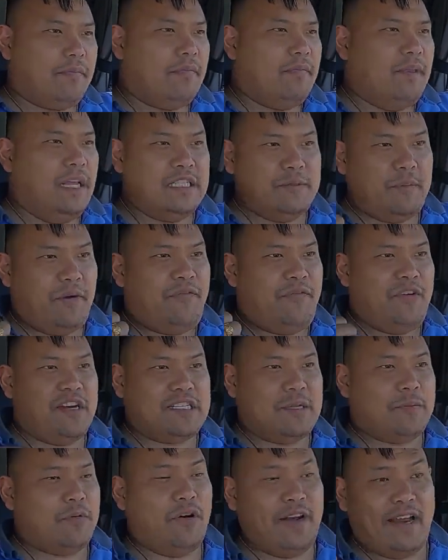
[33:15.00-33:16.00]
This is my
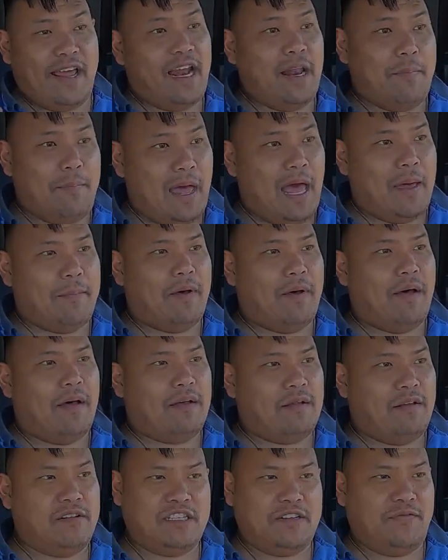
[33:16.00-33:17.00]
first time going to
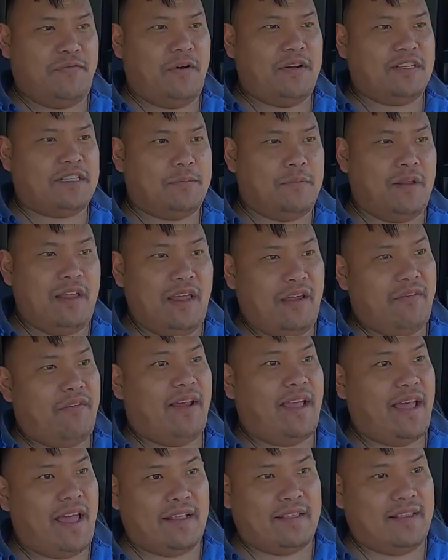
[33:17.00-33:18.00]
Alabama. This is the first time we ever
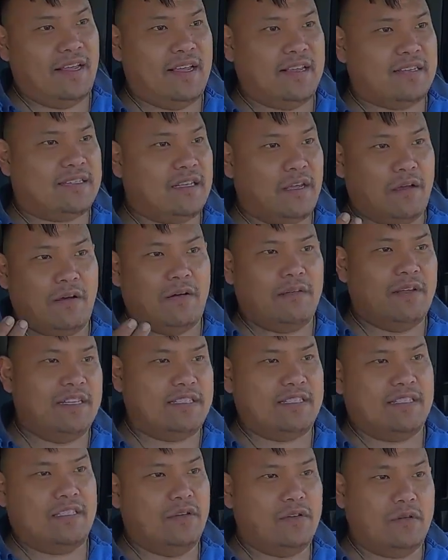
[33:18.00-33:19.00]
had this, so this
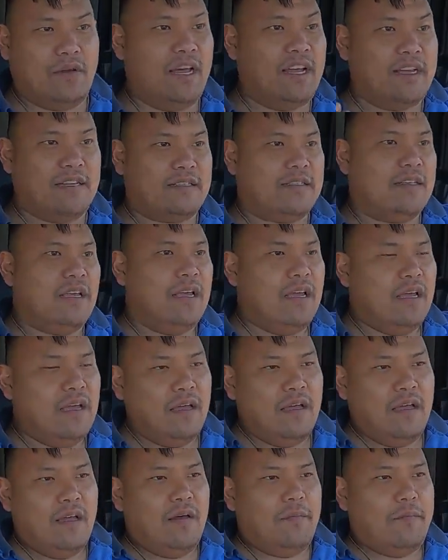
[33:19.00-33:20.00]
is new to us.
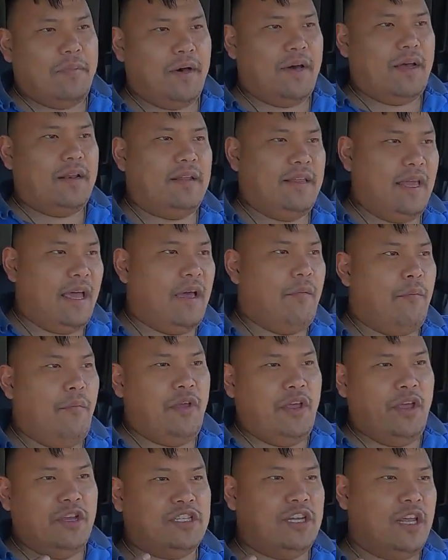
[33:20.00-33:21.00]
But yeah,
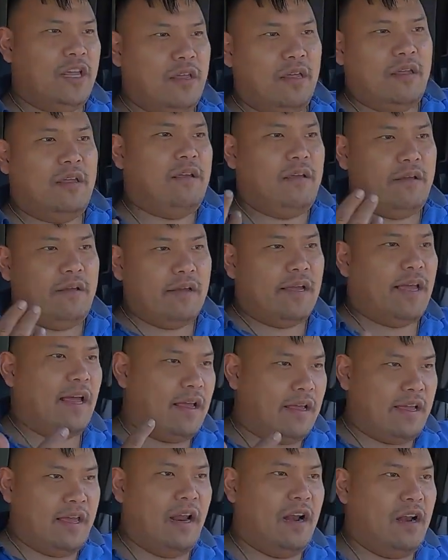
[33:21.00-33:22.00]
we usually
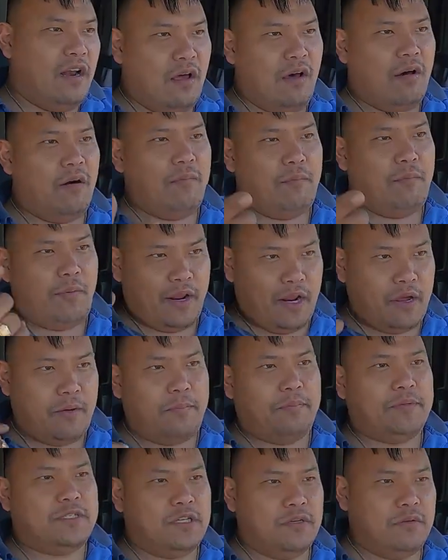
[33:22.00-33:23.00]
get a load, bring it up
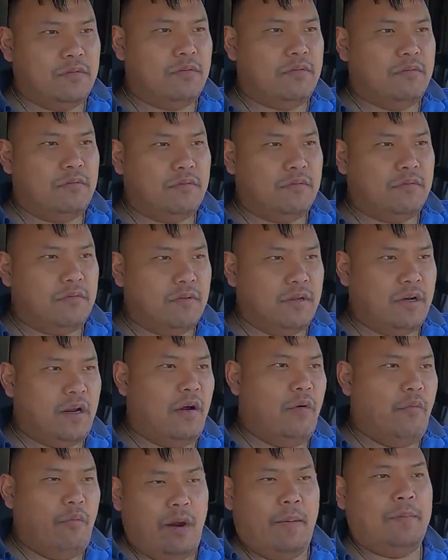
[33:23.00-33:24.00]
to, you
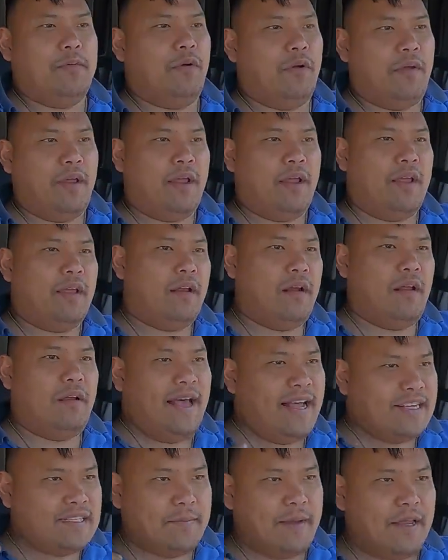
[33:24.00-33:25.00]
know, what I'm doing. You know,
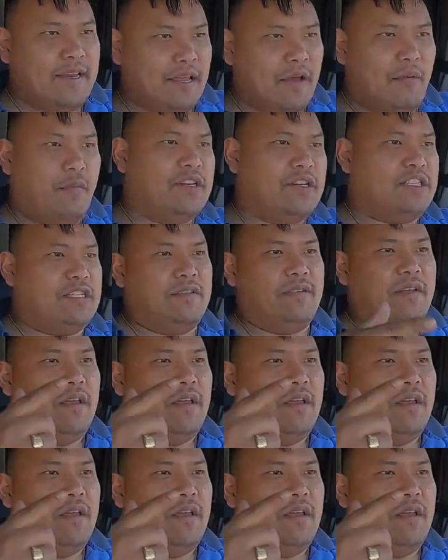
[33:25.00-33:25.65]
last time I did was